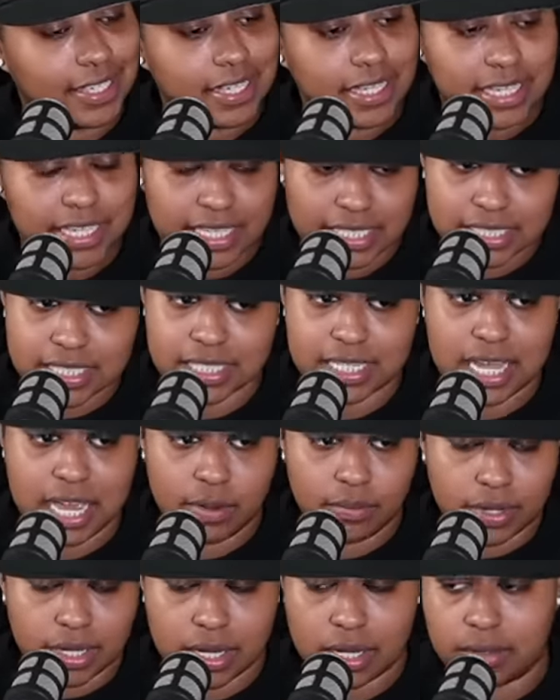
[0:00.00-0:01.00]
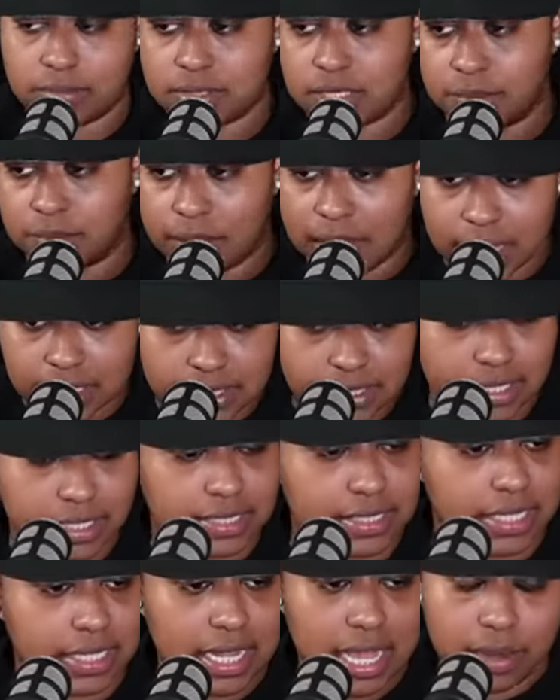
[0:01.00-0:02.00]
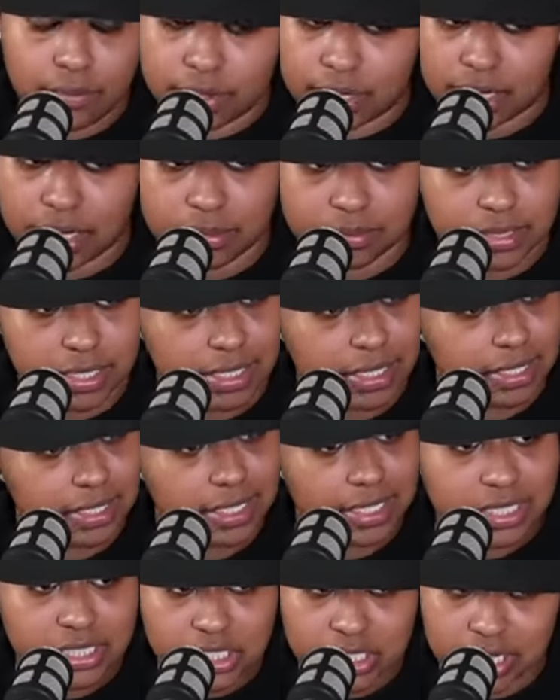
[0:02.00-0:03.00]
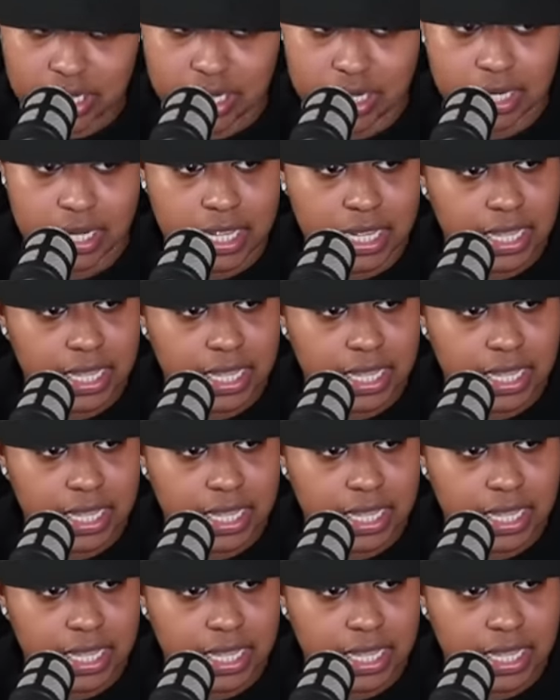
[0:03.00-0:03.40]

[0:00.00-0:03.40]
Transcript: it's a lot when it comes to boxing. It's a lot when it comes to conditioning.